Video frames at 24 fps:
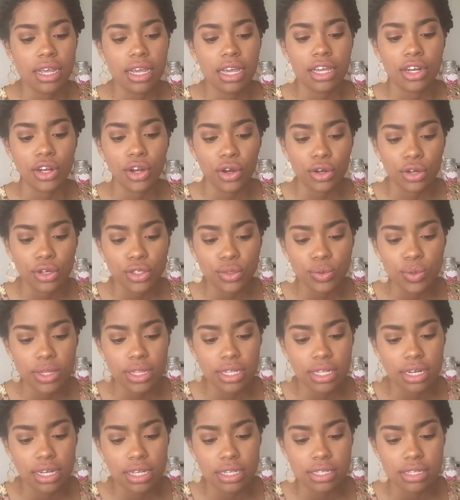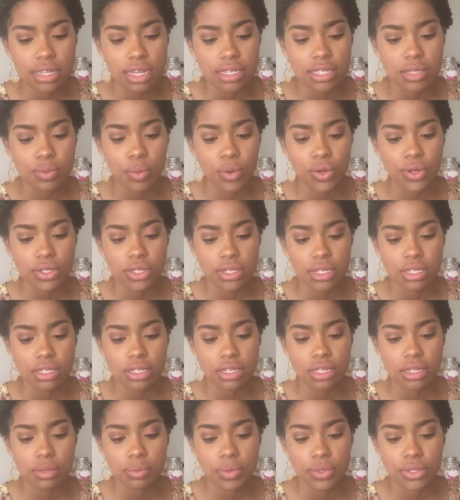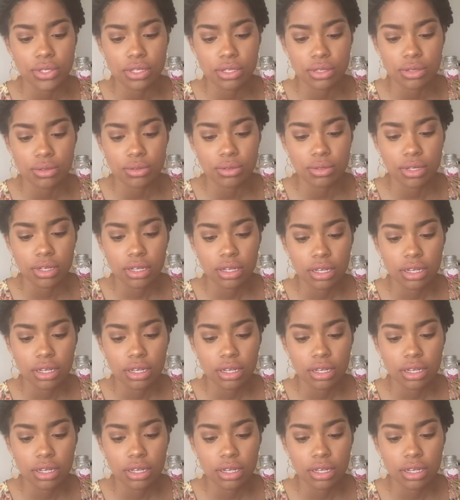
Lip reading: an urge within us that spurs us to the pursuit.